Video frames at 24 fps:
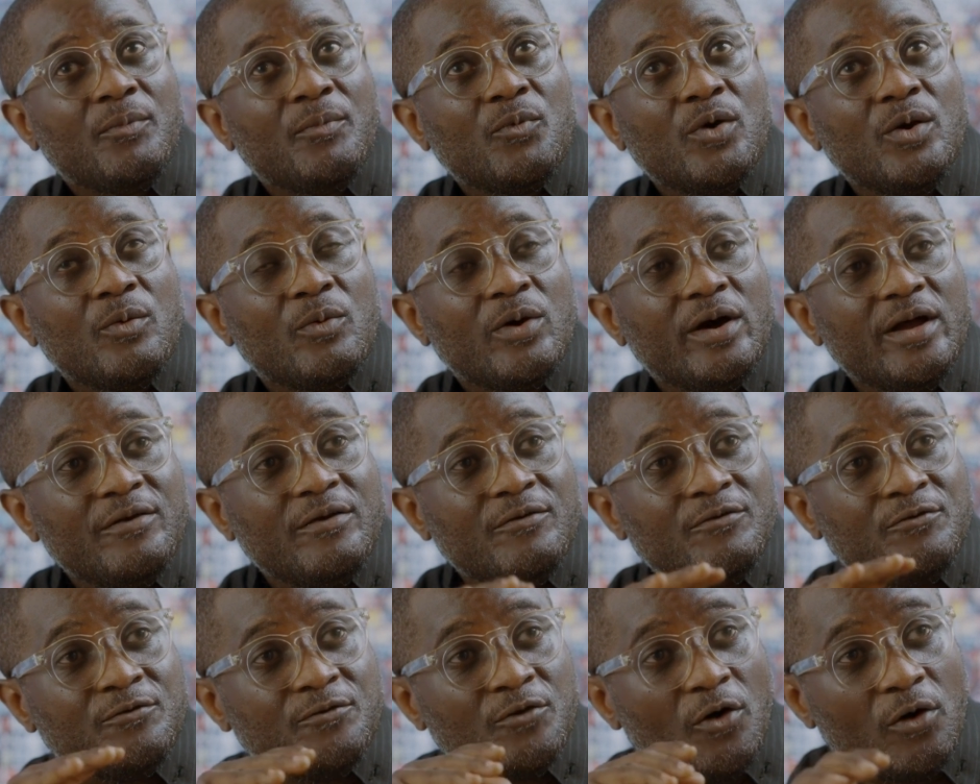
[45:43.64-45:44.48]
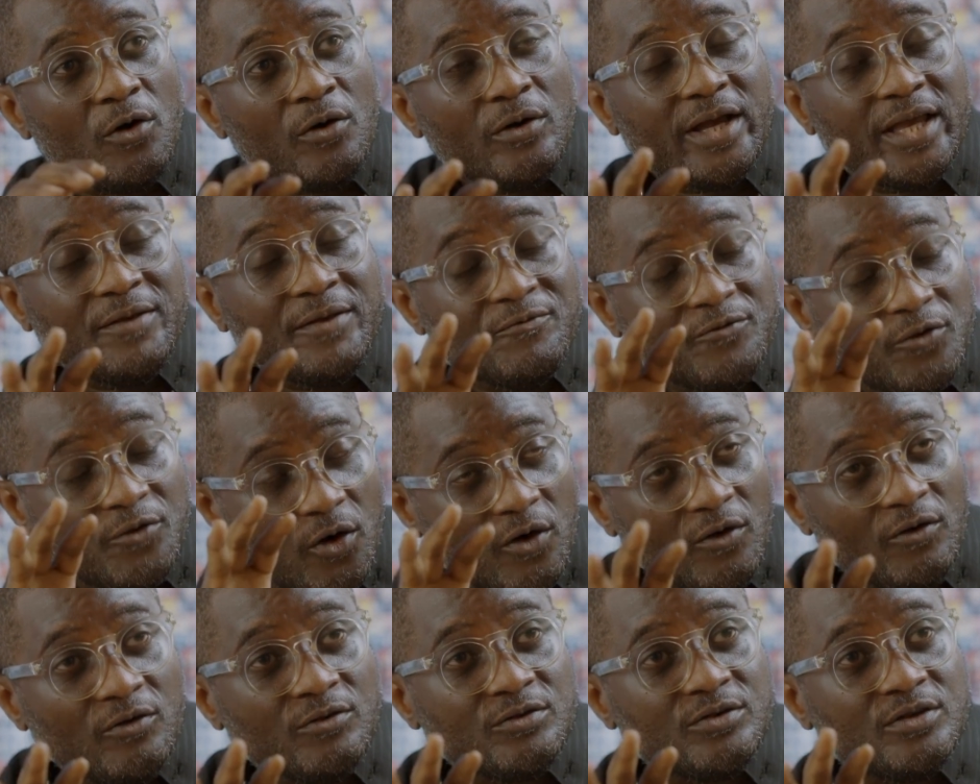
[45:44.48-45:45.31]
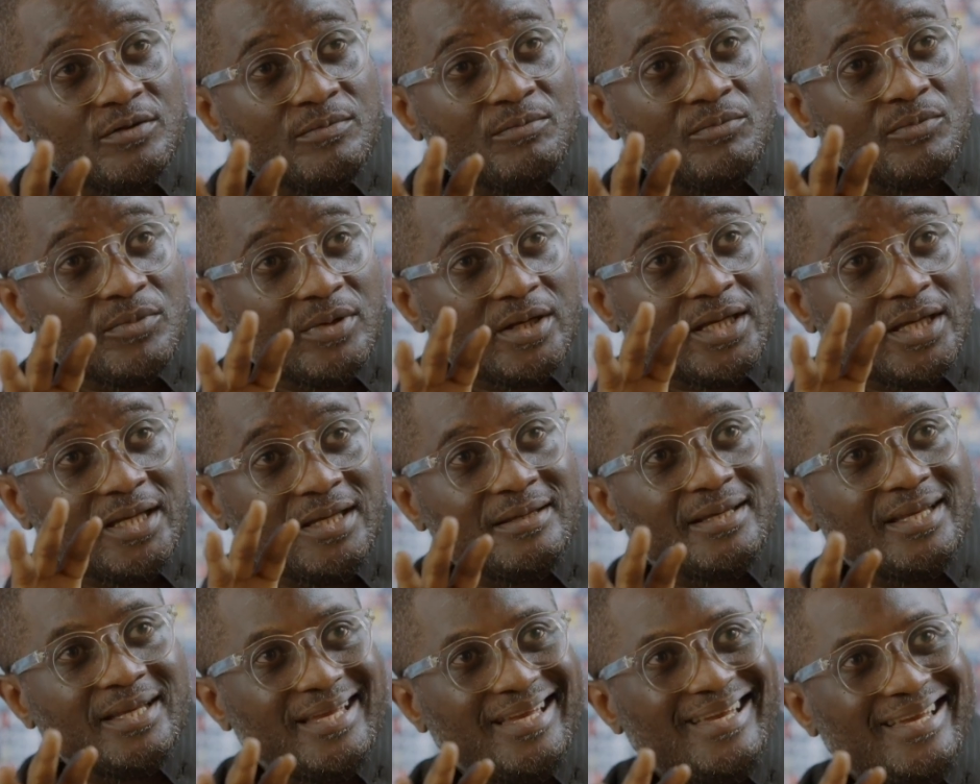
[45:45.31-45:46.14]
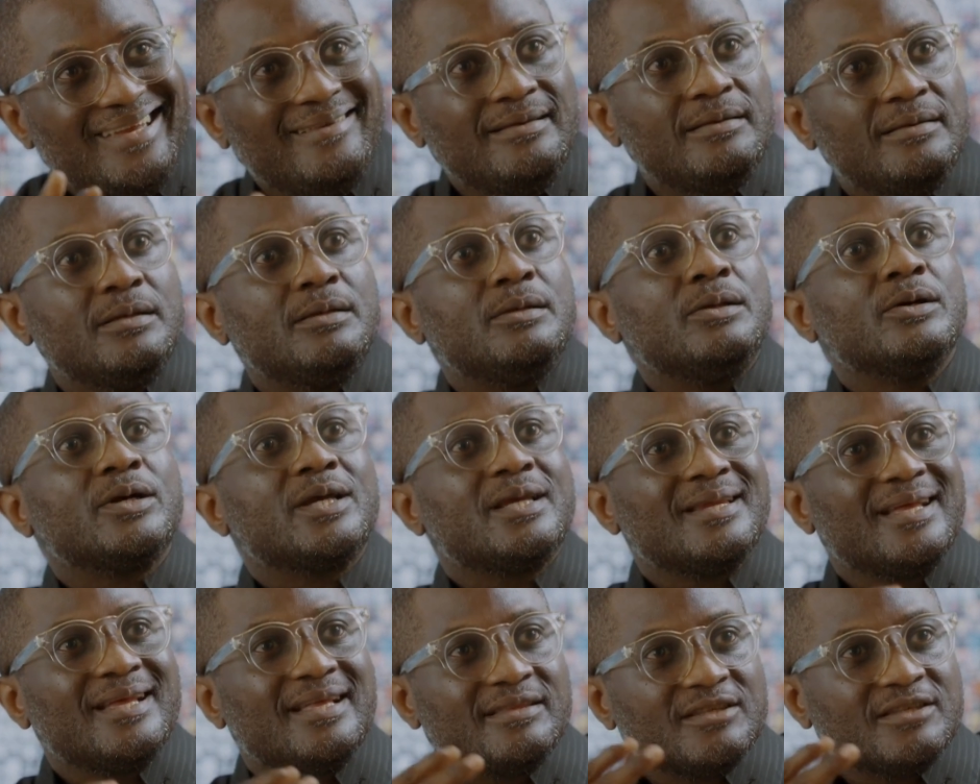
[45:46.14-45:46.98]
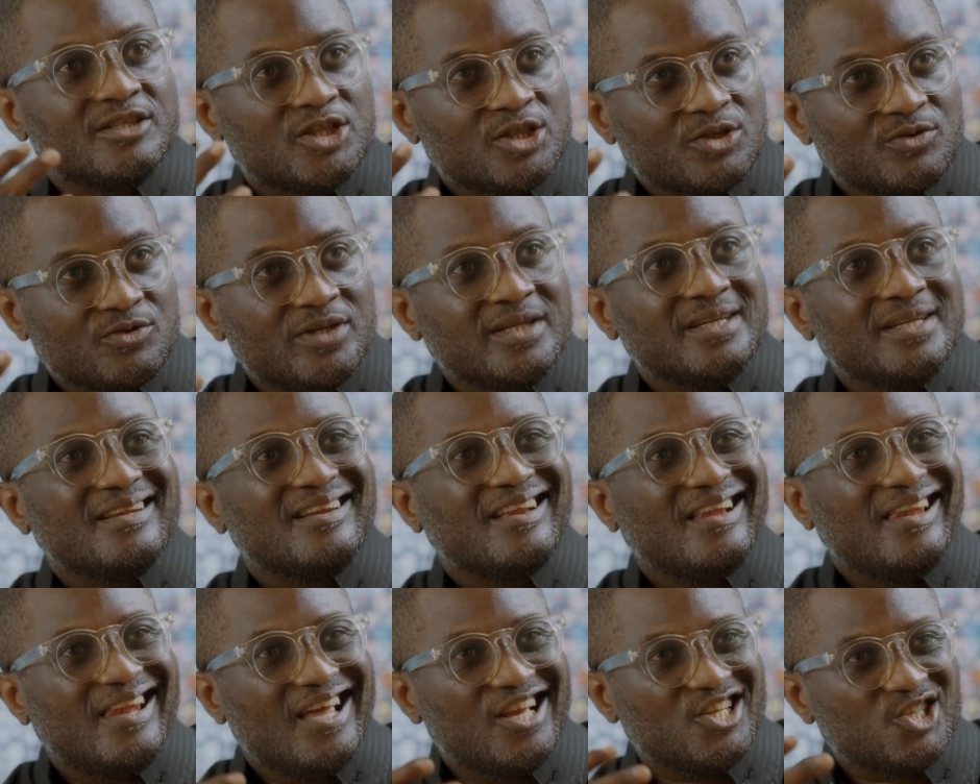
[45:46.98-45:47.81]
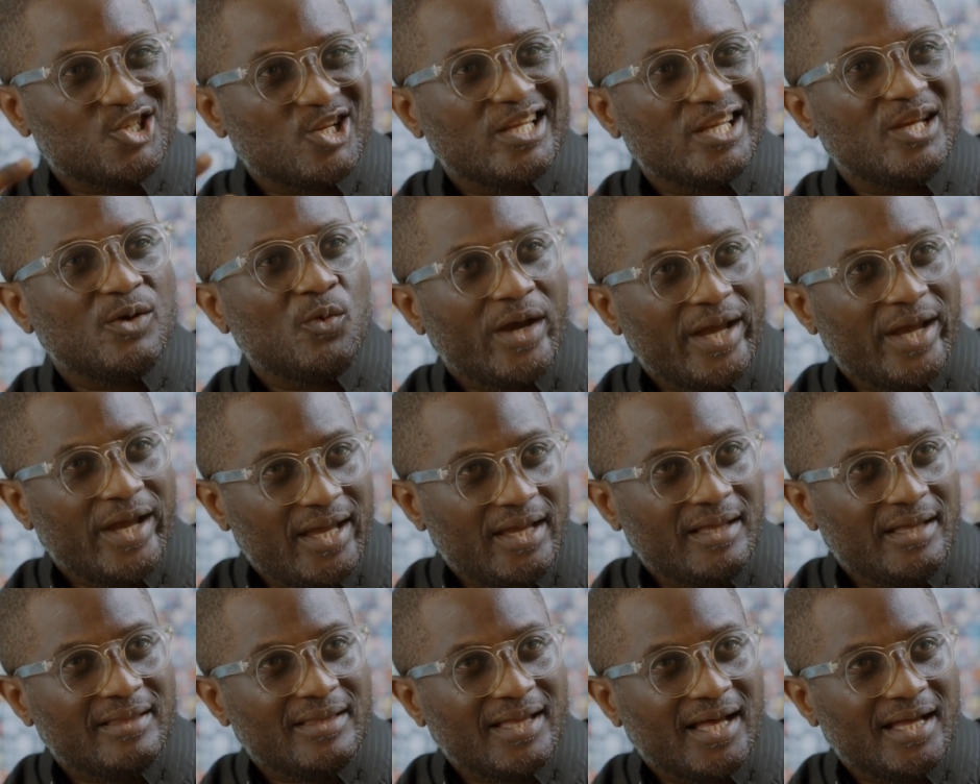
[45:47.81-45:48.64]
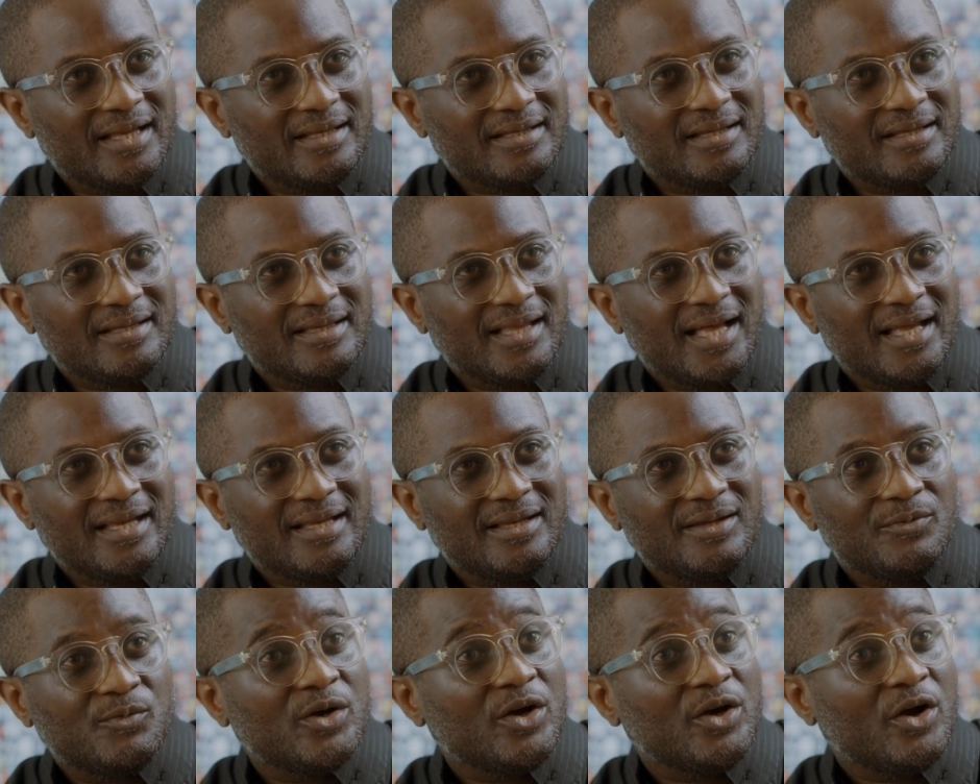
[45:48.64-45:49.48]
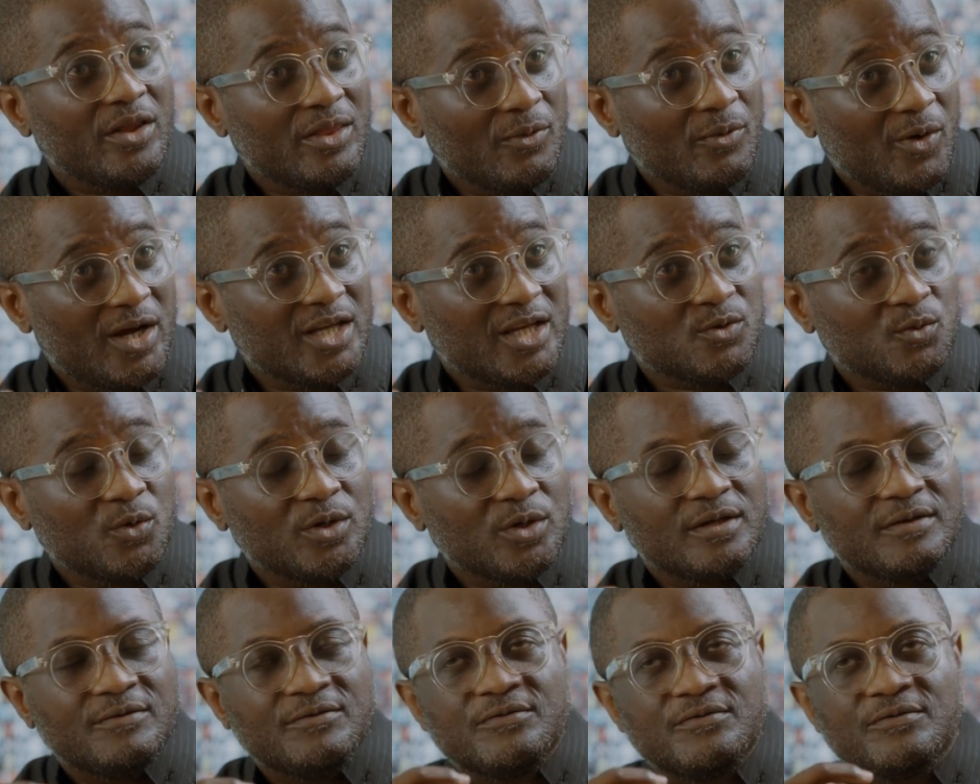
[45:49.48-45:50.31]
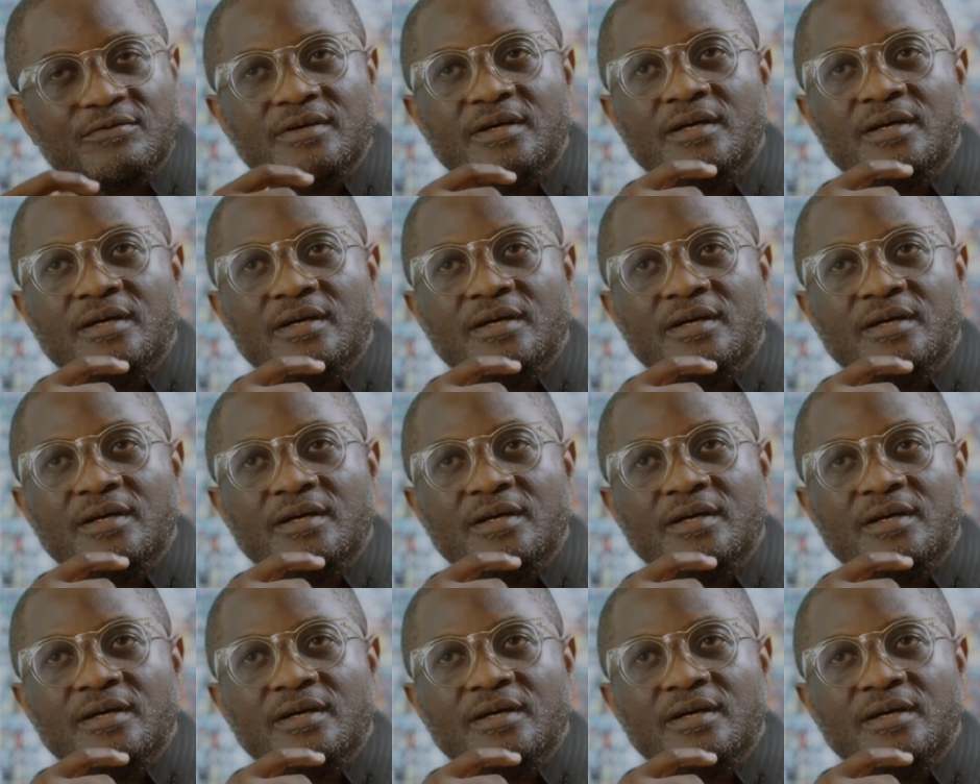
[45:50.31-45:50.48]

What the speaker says: we were involved in looking at the screen in a leisurely way than we otherwise would have.